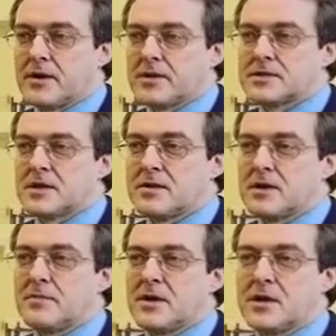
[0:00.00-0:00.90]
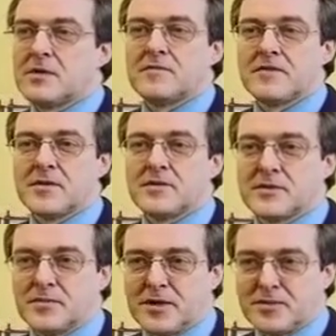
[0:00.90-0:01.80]
eyes. That may conflict with
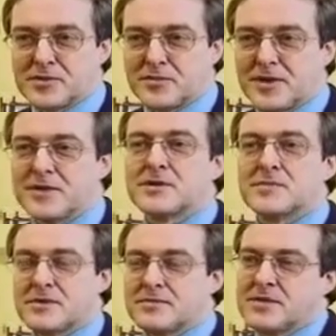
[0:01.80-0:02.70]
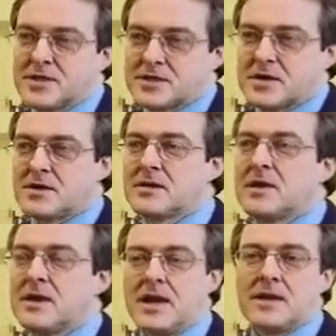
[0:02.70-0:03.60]
other people's opinions, but these are
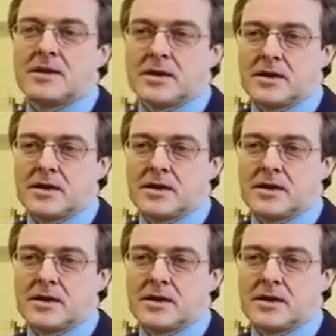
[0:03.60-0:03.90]
8 and